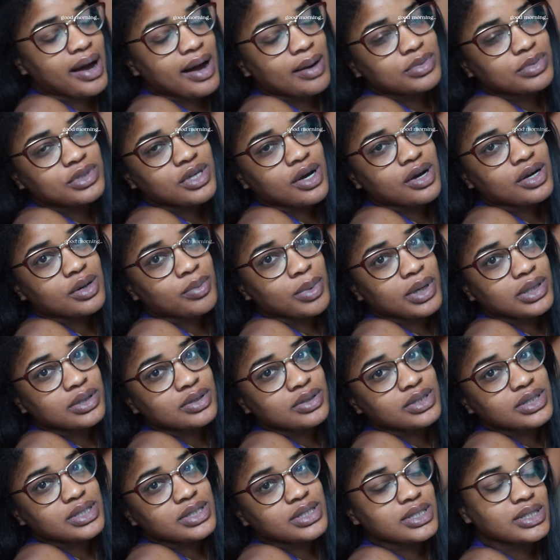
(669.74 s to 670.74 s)
I'm talking to my little
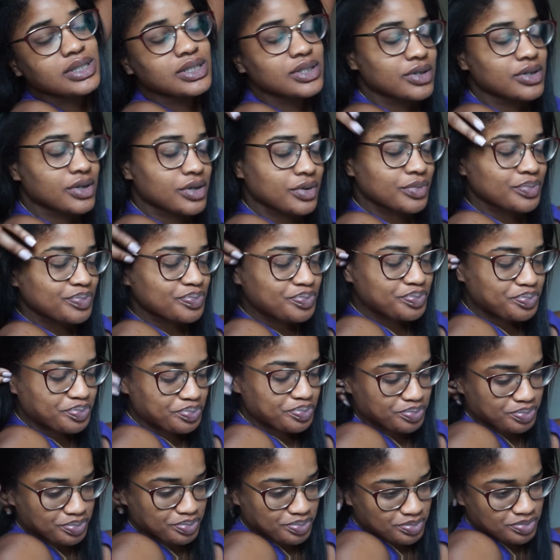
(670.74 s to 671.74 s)
sister.
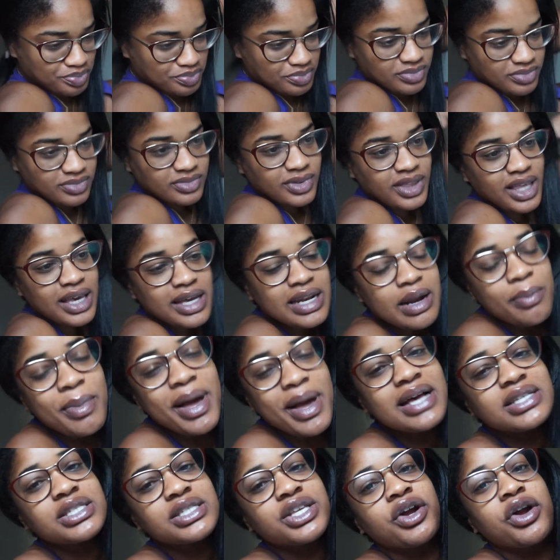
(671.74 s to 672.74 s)
And I'm
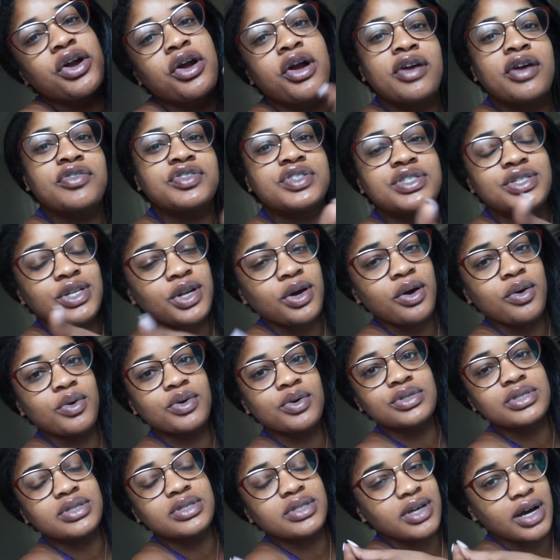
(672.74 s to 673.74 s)
asking her if she
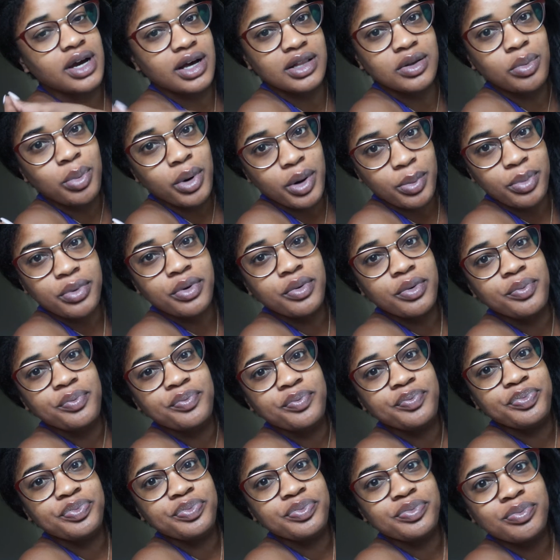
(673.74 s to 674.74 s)
knows the color purple
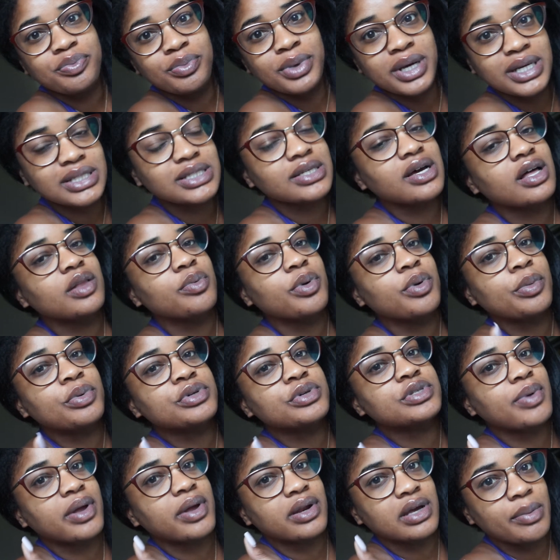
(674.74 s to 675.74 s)
because the color purple
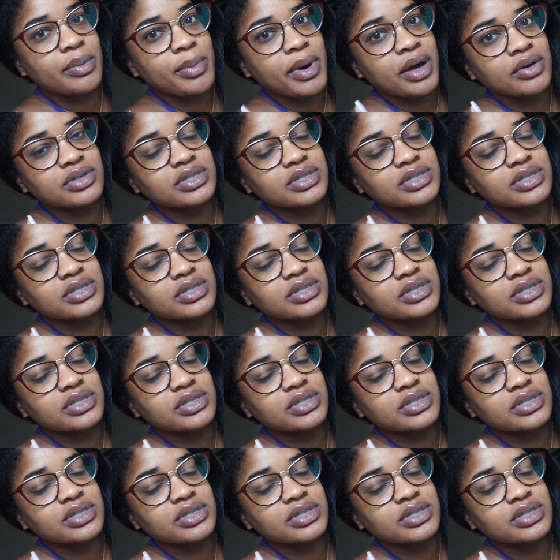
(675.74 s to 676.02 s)
was about to come out.